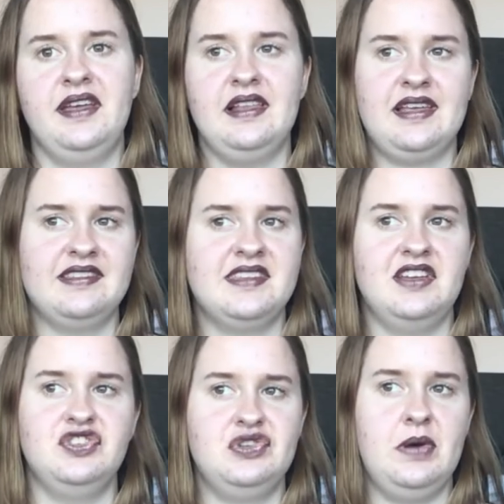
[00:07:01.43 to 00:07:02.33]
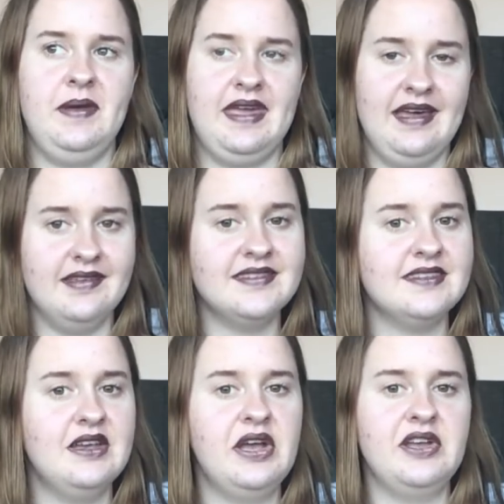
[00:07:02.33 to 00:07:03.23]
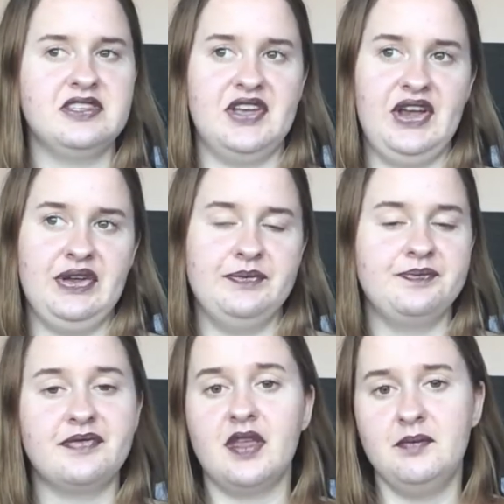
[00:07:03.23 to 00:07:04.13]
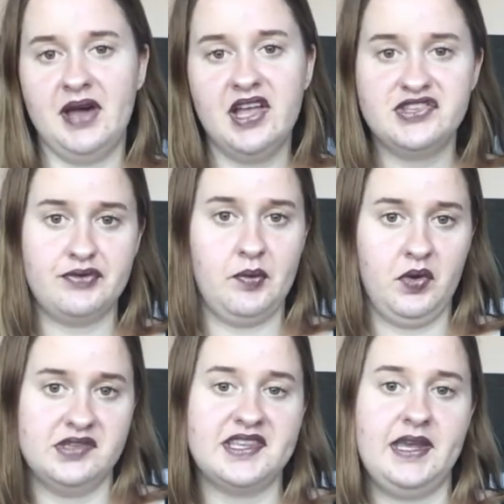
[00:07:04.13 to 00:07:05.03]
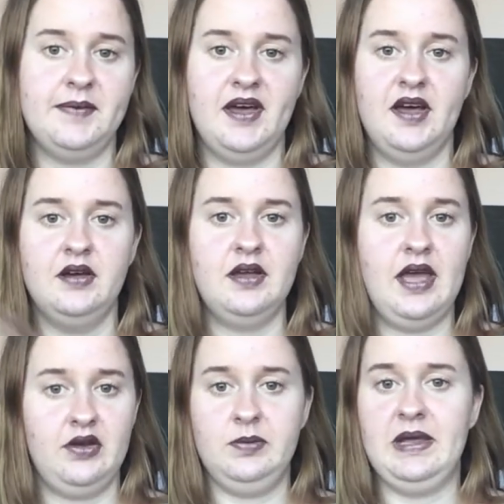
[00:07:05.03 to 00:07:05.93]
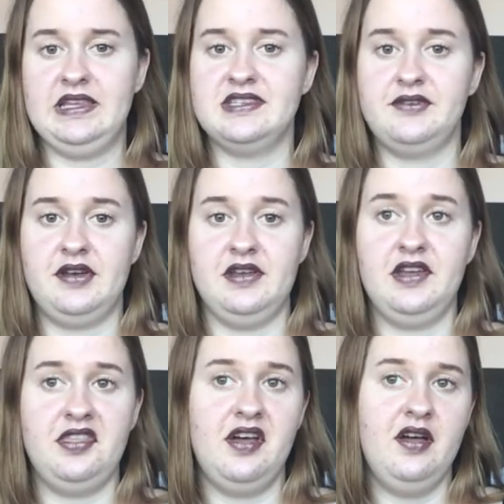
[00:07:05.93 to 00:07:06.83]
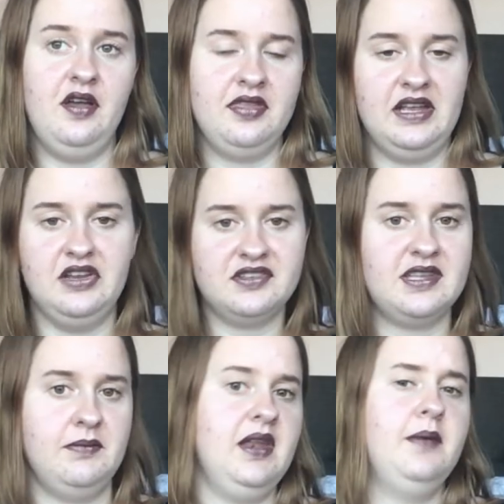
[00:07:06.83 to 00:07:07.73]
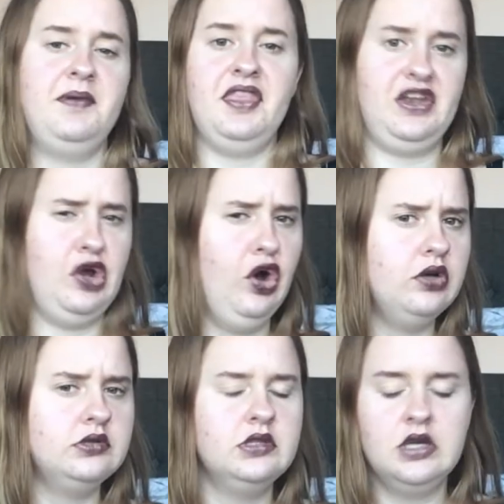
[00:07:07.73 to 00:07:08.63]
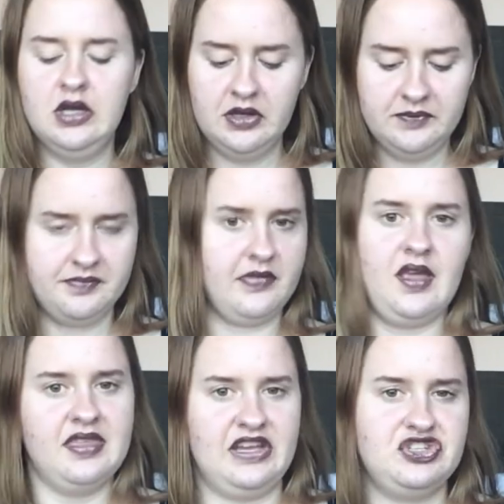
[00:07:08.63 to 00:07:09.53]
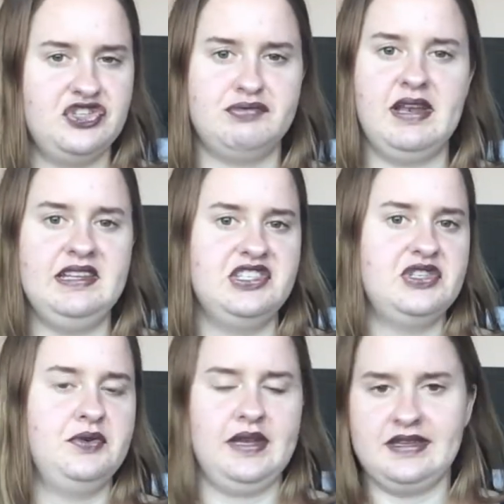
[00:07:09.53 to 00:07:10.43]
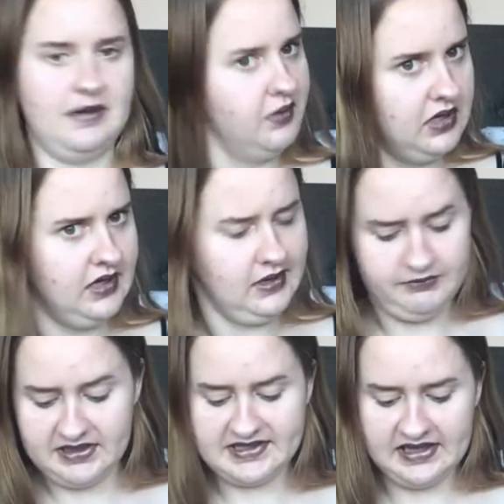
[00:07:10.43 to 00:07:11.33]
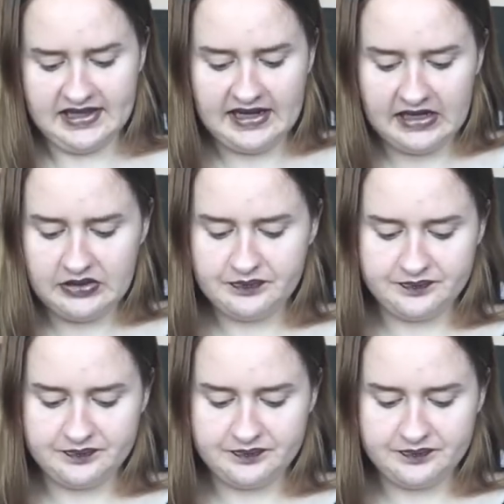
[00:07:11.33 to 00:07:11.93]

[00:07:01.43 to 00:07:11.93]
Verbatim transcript: that like a certain topic is so birds are in one schema aeroplanes are in another they look similar but they're not that's just related to an example I learned recently